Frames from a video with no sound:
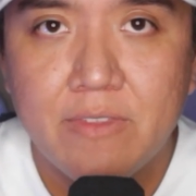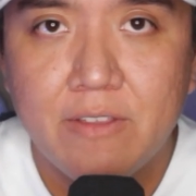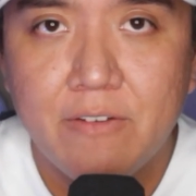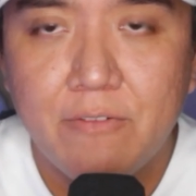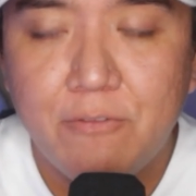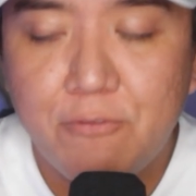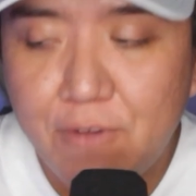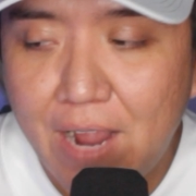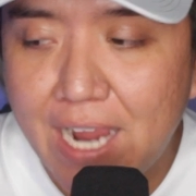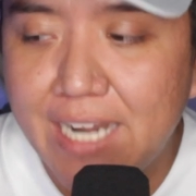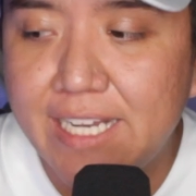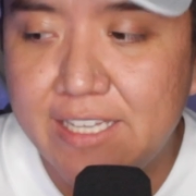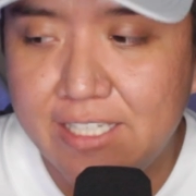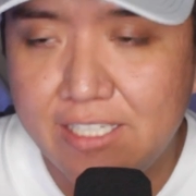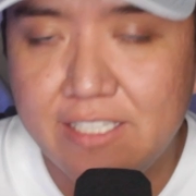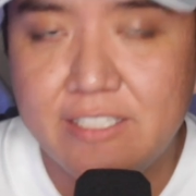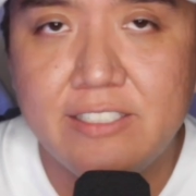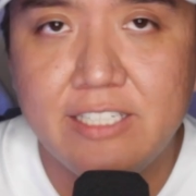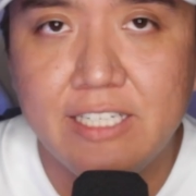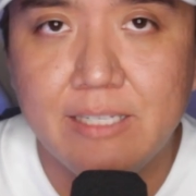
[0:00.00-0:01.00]
fighting
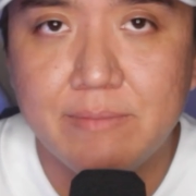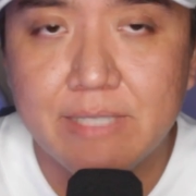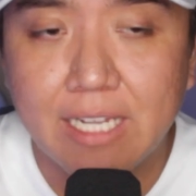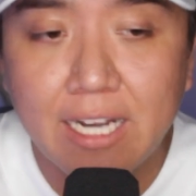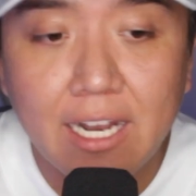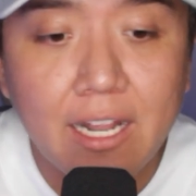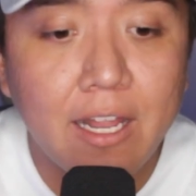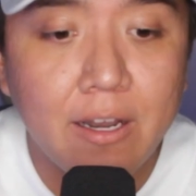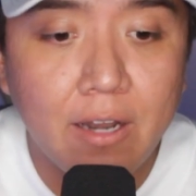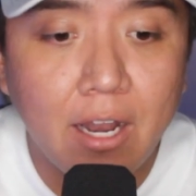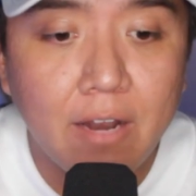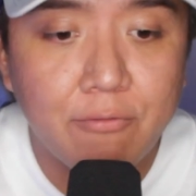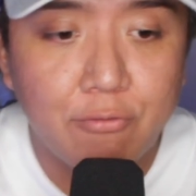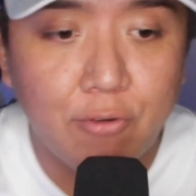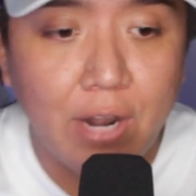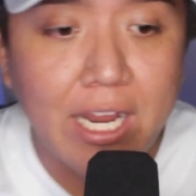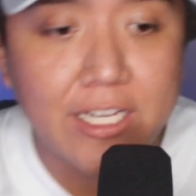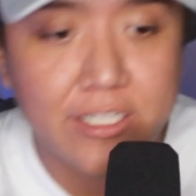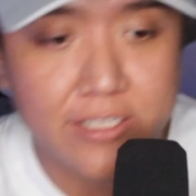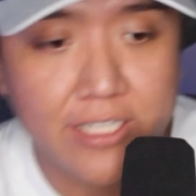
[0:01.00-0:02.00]
these teams. And
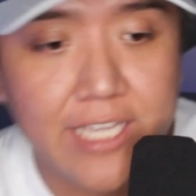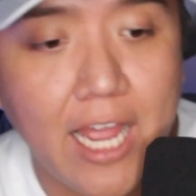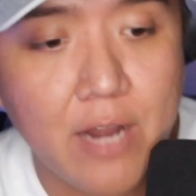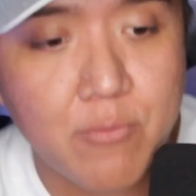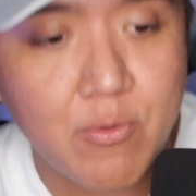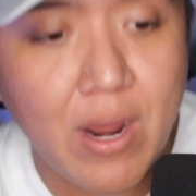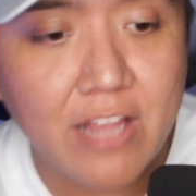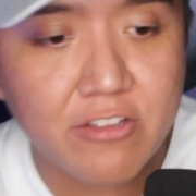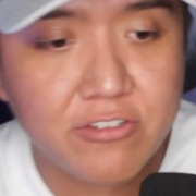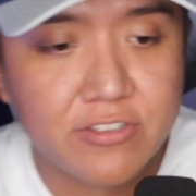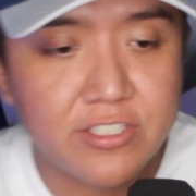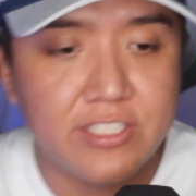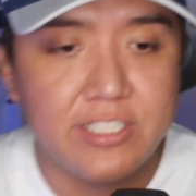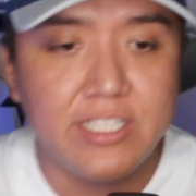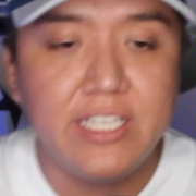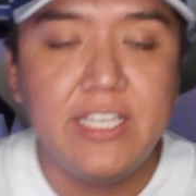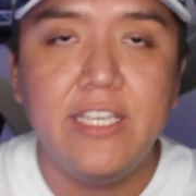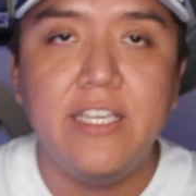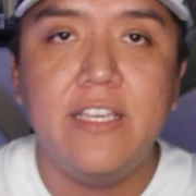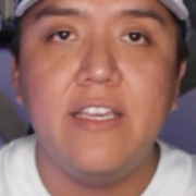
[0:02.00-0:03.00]
frankly, I'd rather
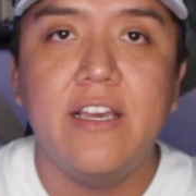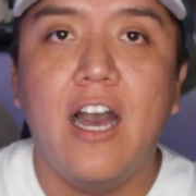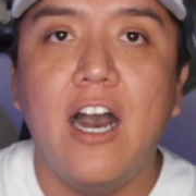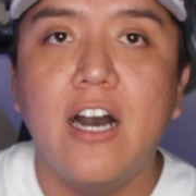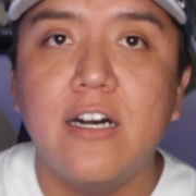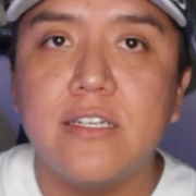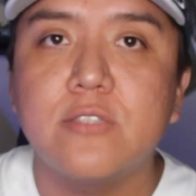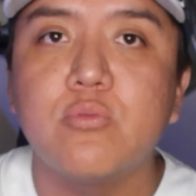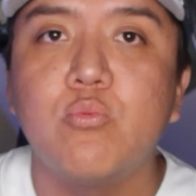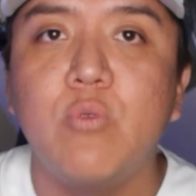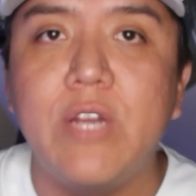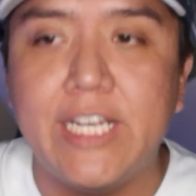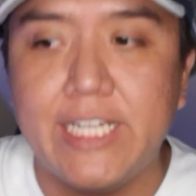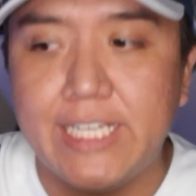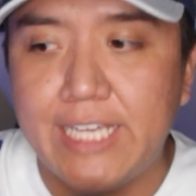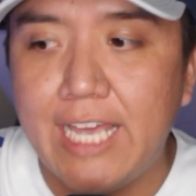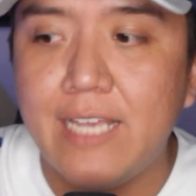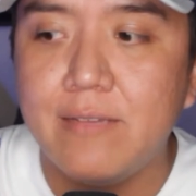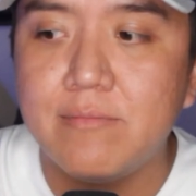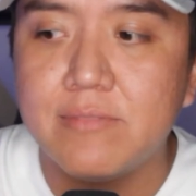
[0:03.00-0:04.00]
see us win
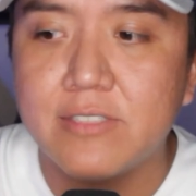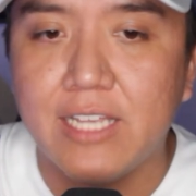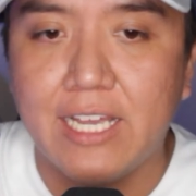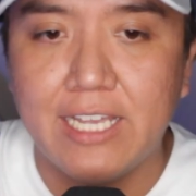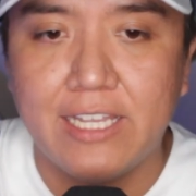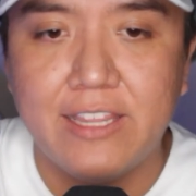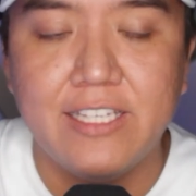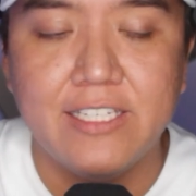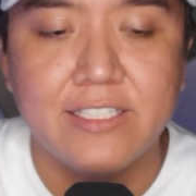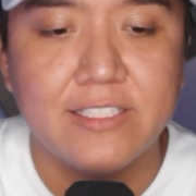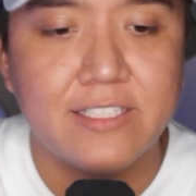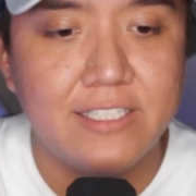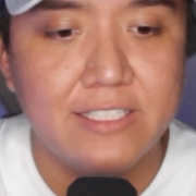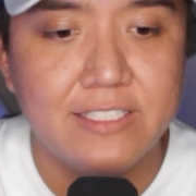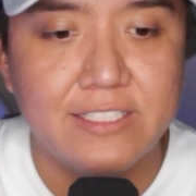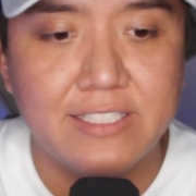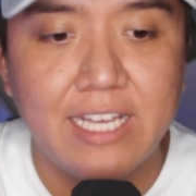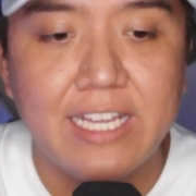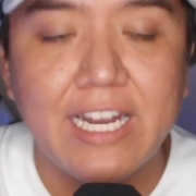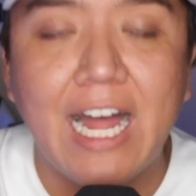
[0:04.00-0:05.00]
games like this
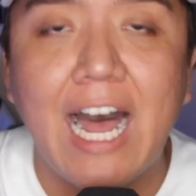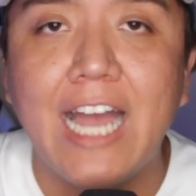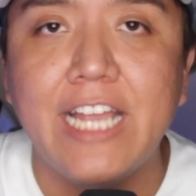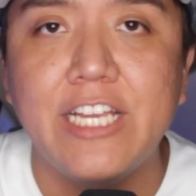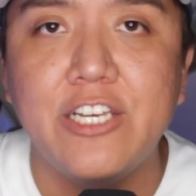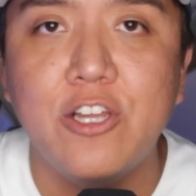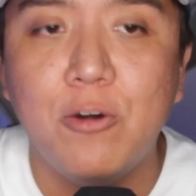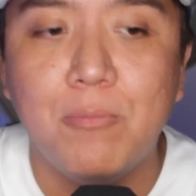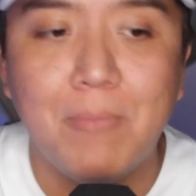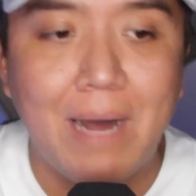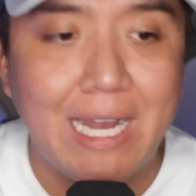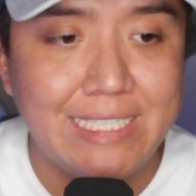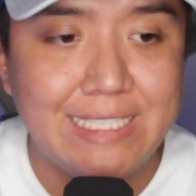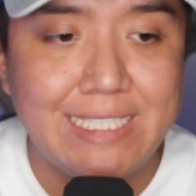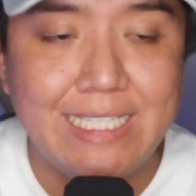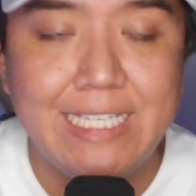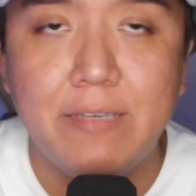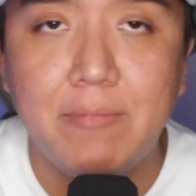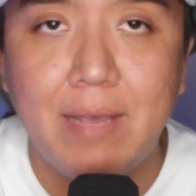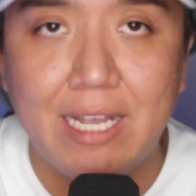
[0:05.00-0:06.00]
because then I know my
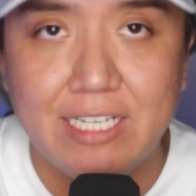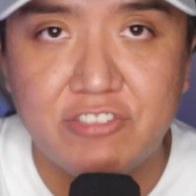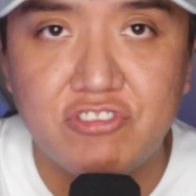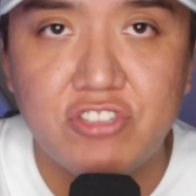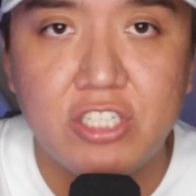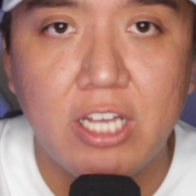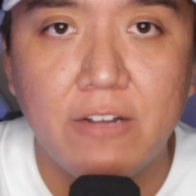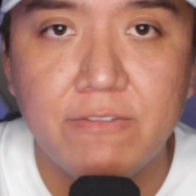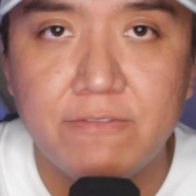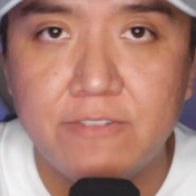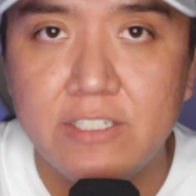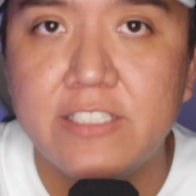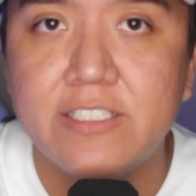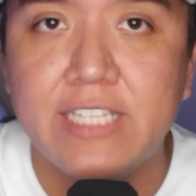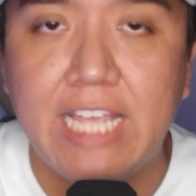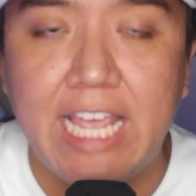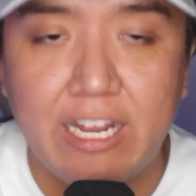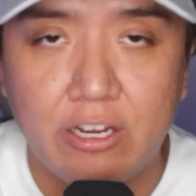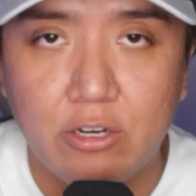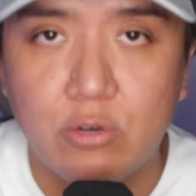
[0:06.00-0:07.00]
team has
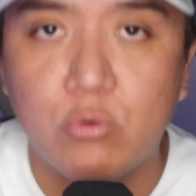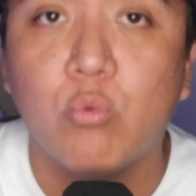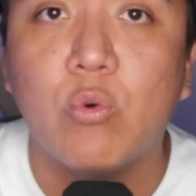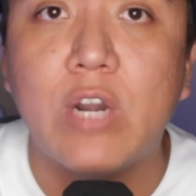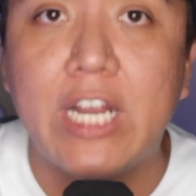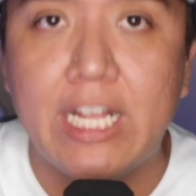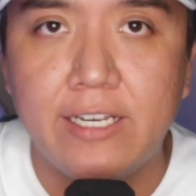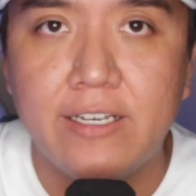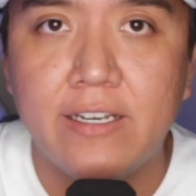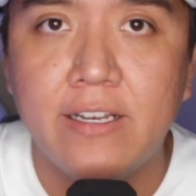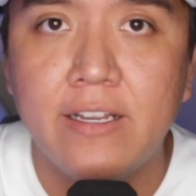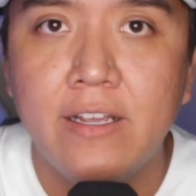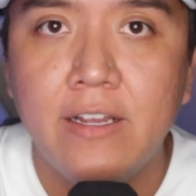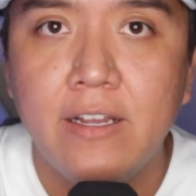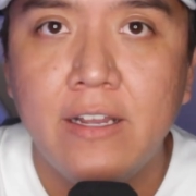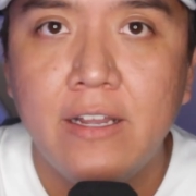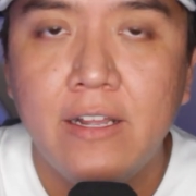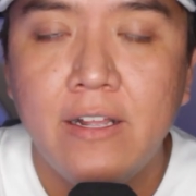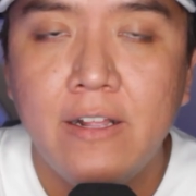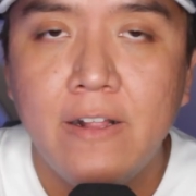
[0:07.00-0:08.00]
toughness and grit.
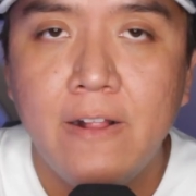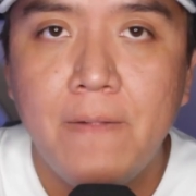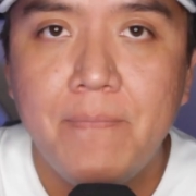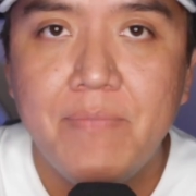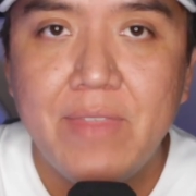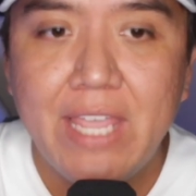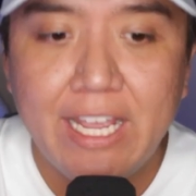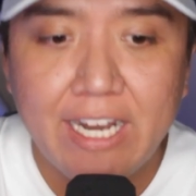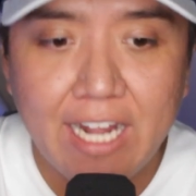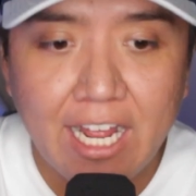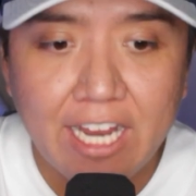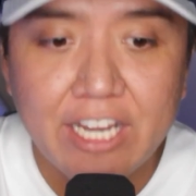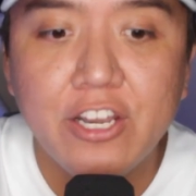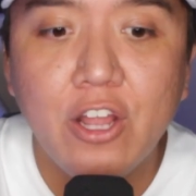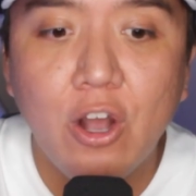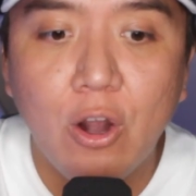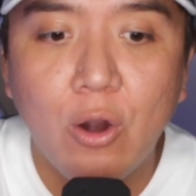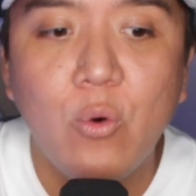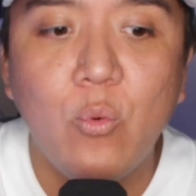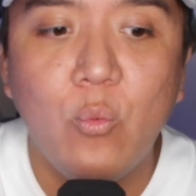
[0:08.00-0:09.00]
And I
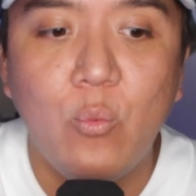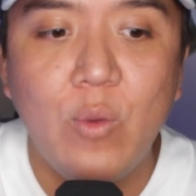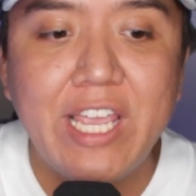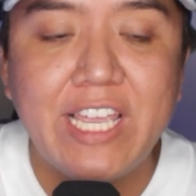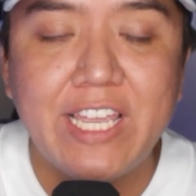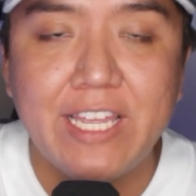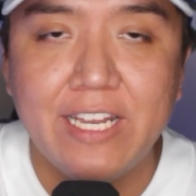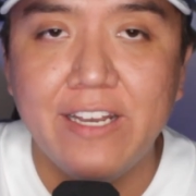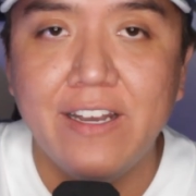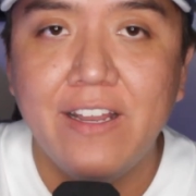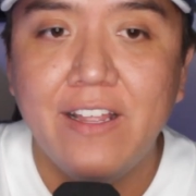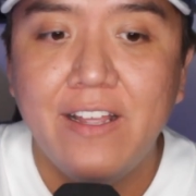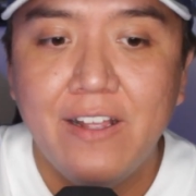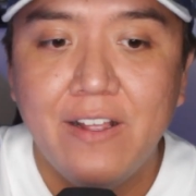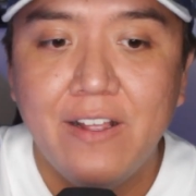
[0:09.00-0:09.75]
know we can